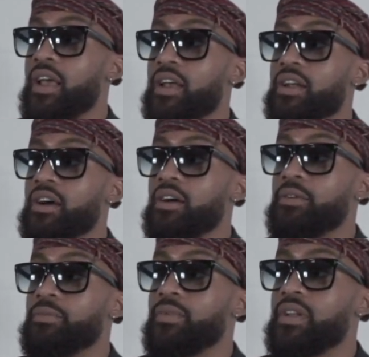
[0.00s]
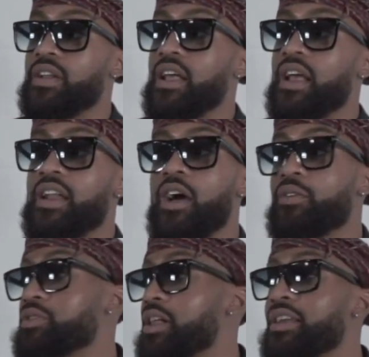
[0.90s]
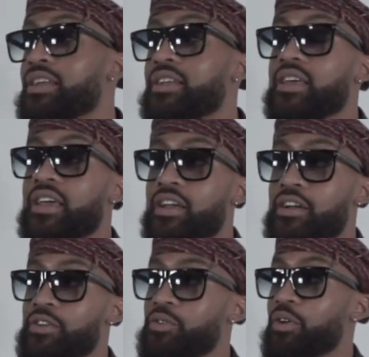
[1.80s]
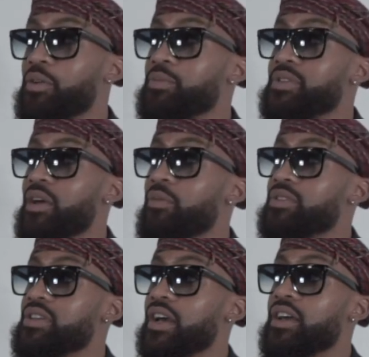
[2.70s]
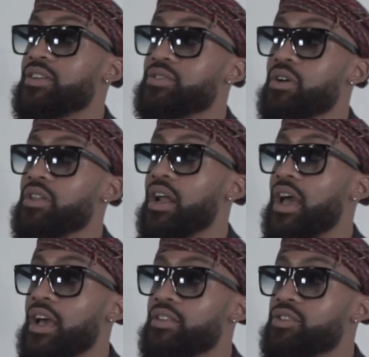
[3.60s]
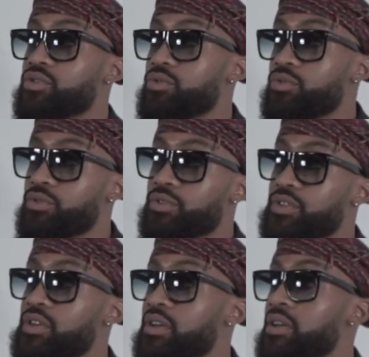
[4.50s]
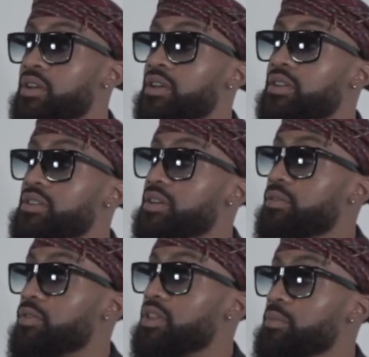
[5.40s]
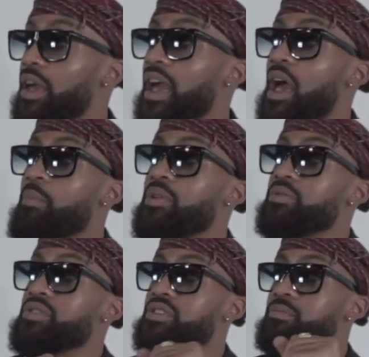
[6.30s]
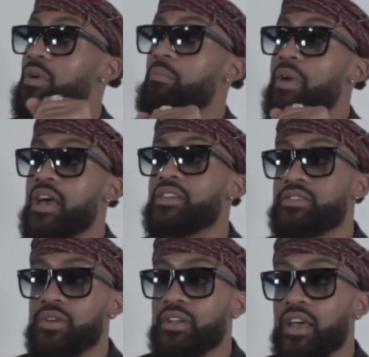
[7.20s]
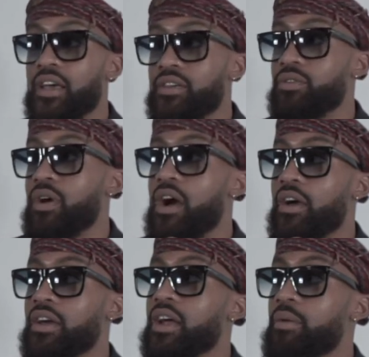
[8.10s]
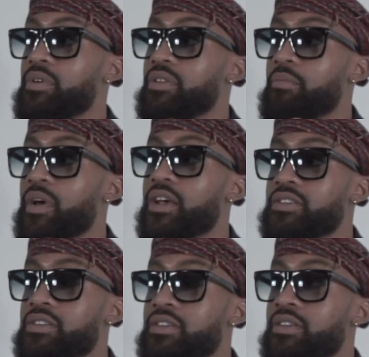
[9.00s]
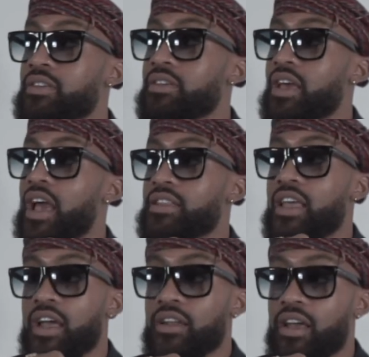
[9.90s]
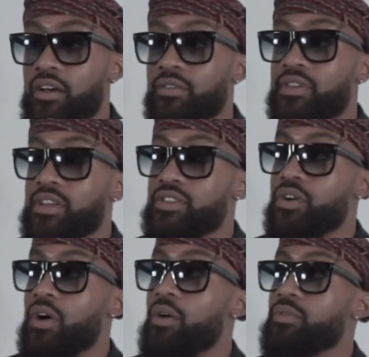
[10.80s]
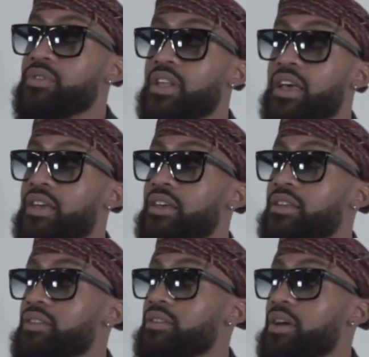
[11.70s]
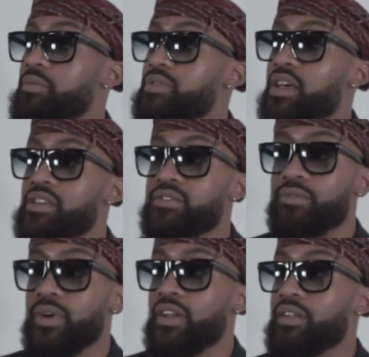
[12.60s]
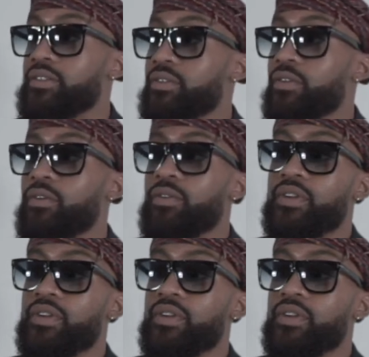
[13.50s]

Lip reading: and that was all I needed to hear. You know what I'm saying? Once I kind of saw that I had the tools to really make it happen, it was just about mastering that. How can I be the best at that now? And so I was like obsessed with it, and